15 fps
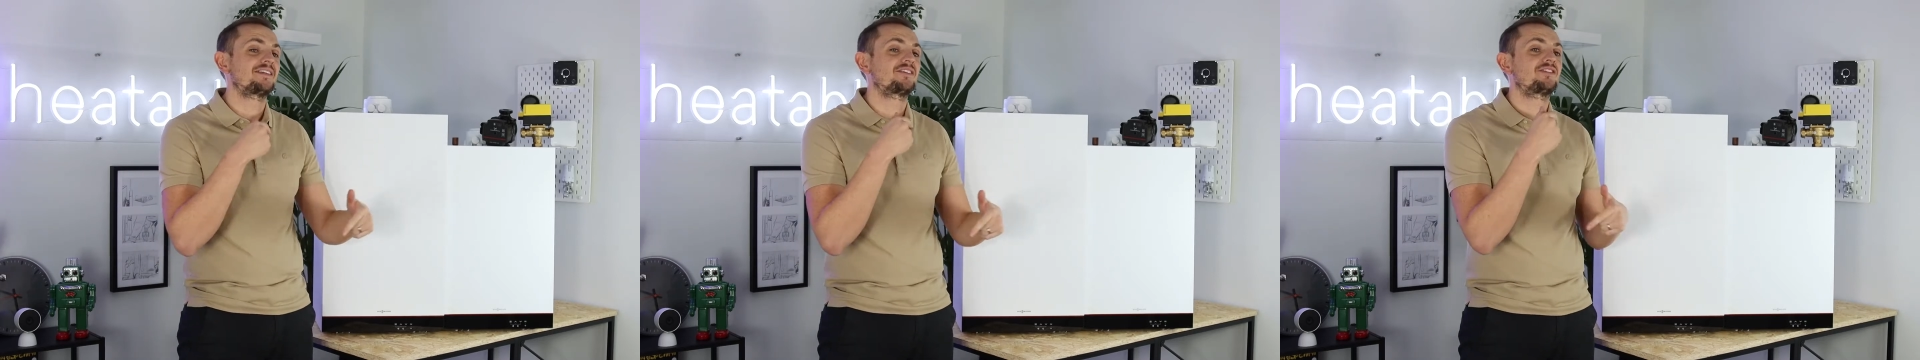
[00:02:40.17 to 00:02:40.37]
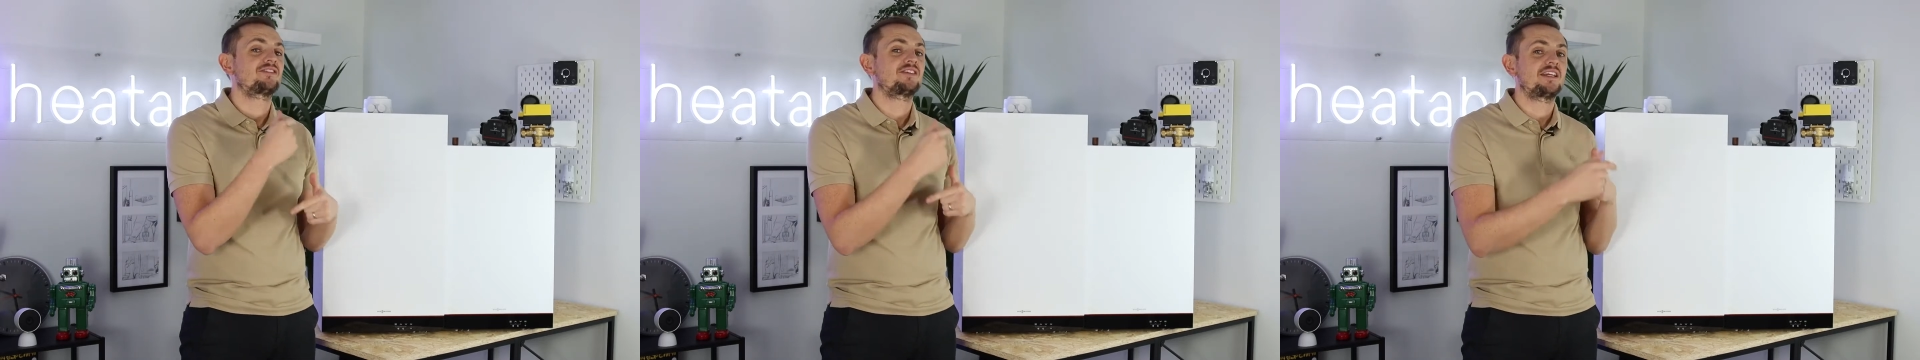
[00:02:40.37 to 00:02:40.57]

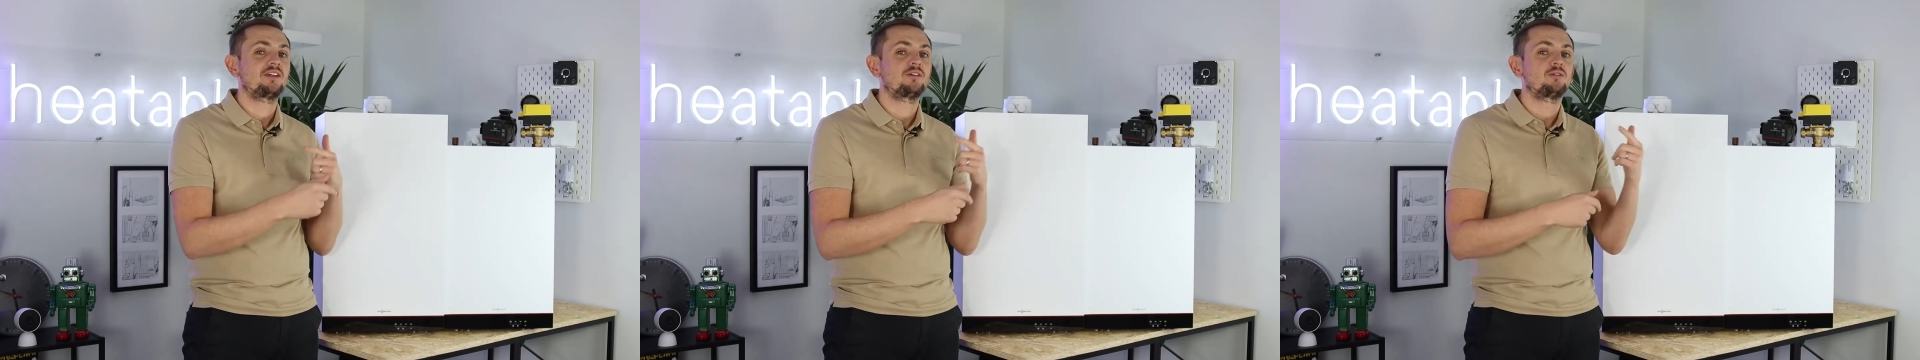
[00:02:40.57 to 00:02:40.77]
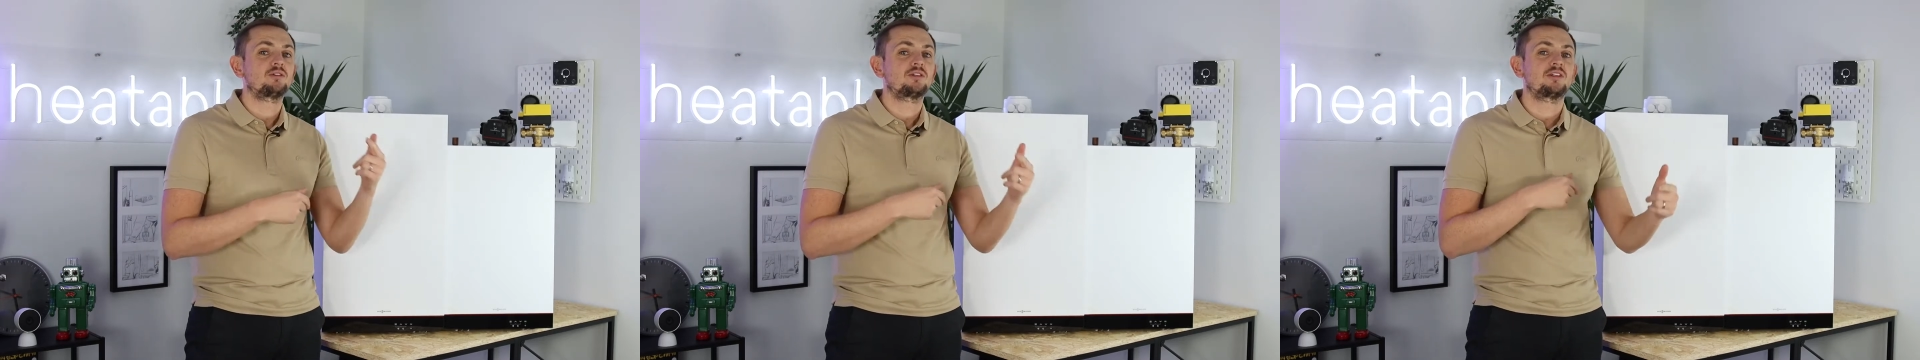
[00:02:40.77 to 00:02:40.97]
a
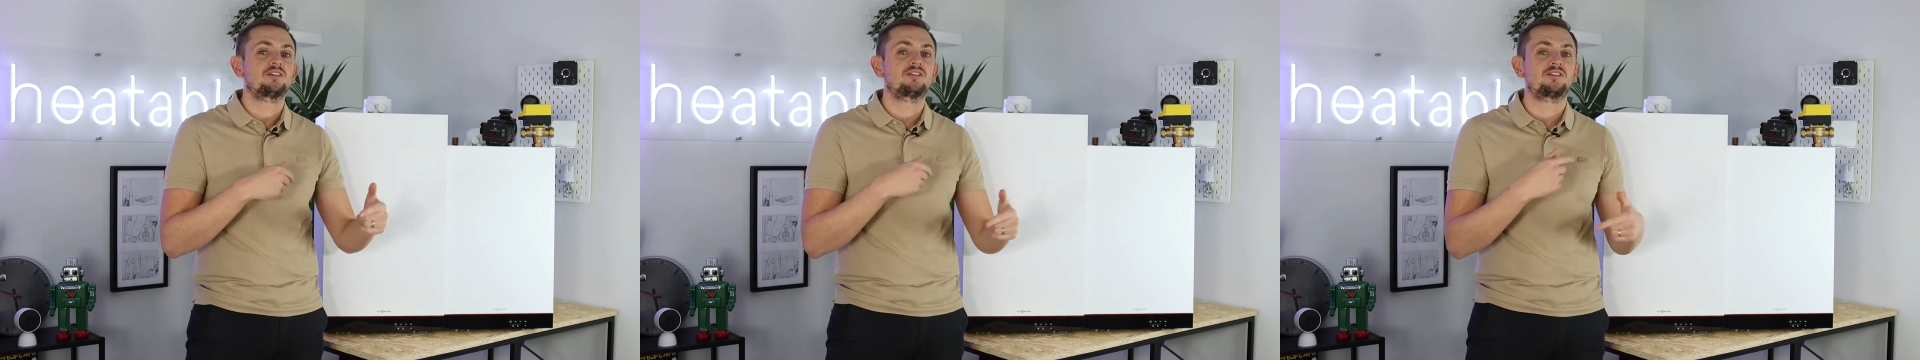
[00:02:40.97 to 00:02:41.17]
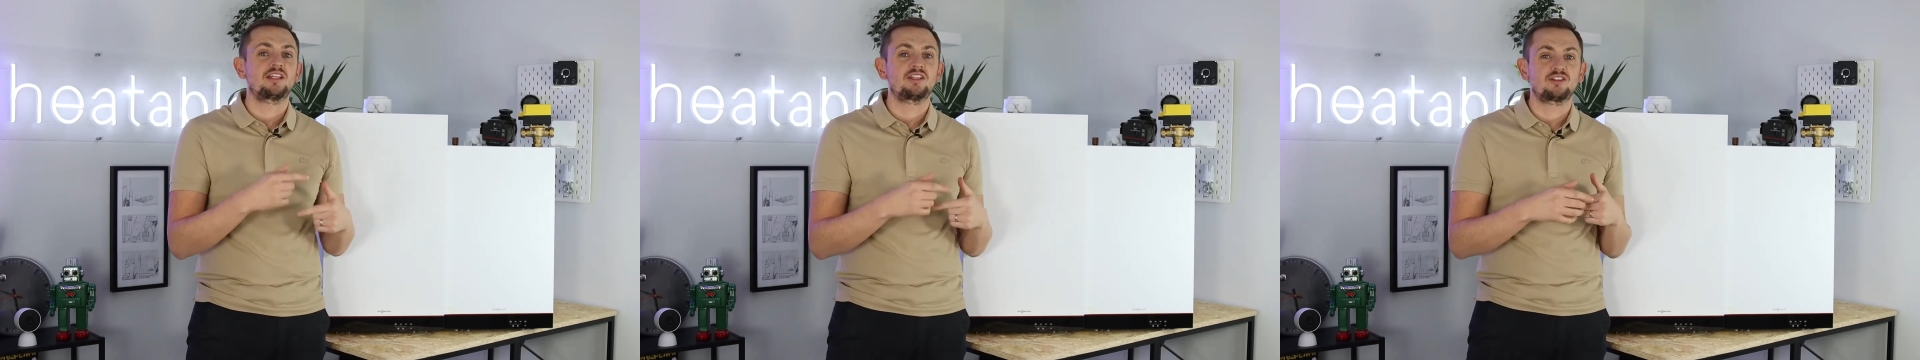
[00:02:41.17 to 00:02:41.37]
sealed
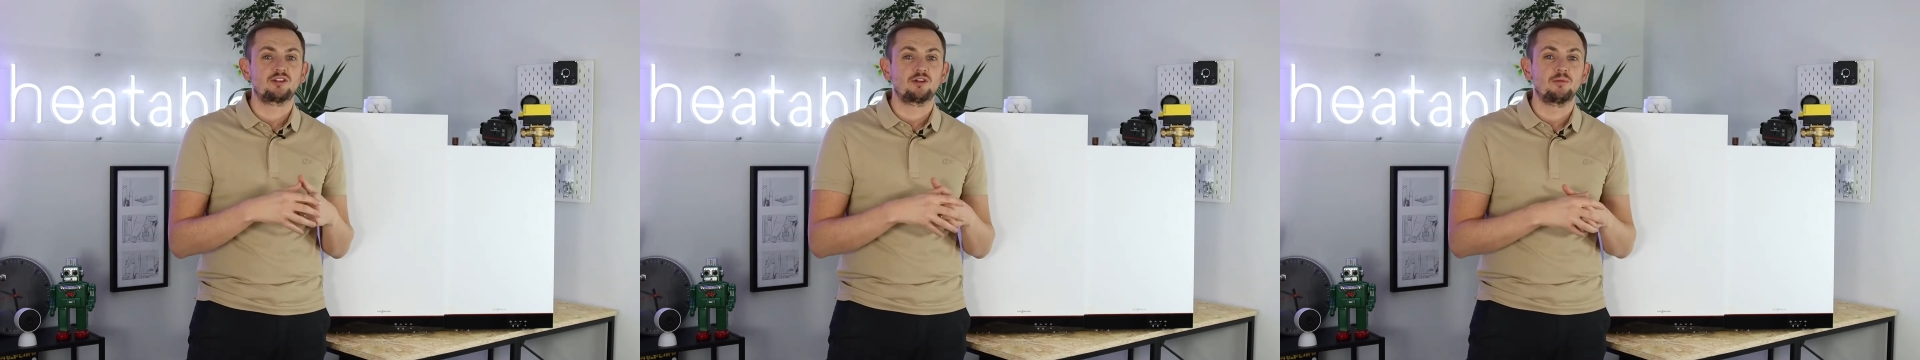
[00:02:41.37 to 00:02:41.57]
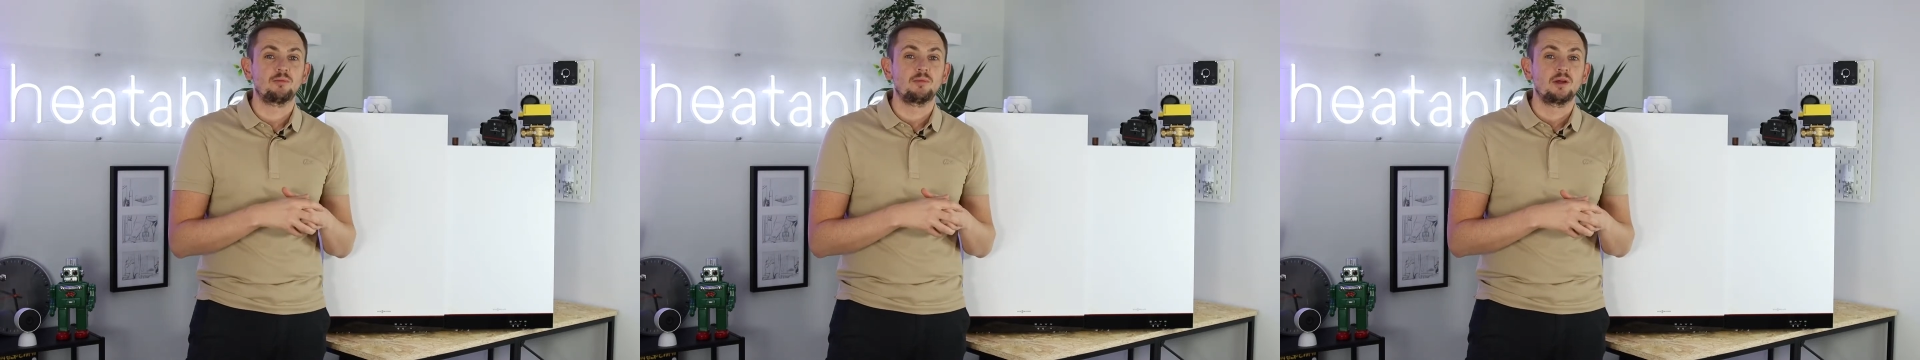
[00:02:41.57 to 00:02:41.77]

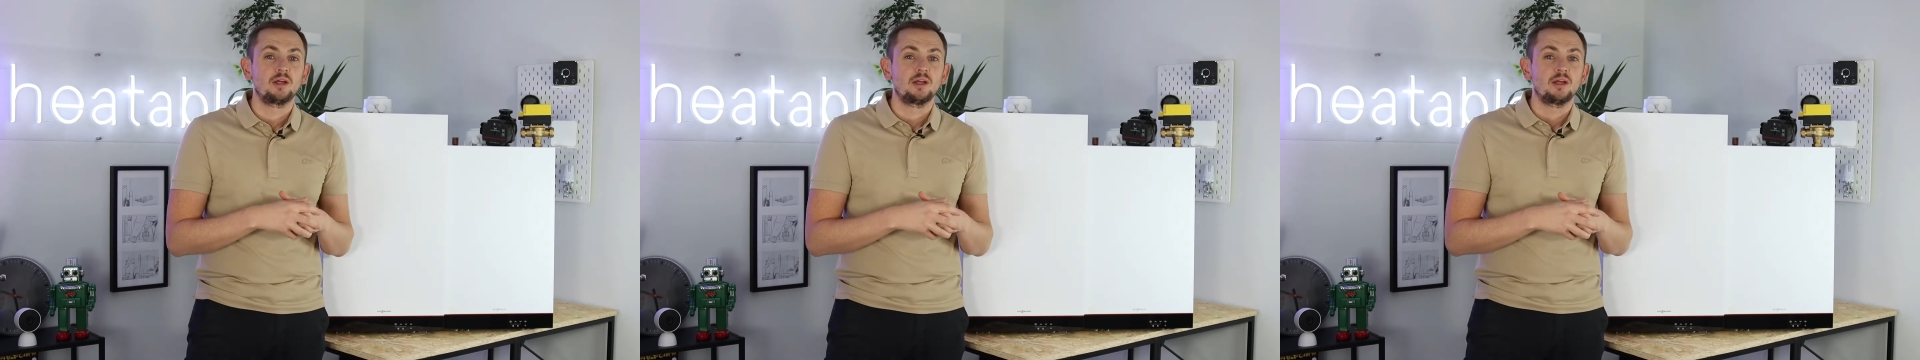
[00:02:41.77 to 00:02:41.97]
system.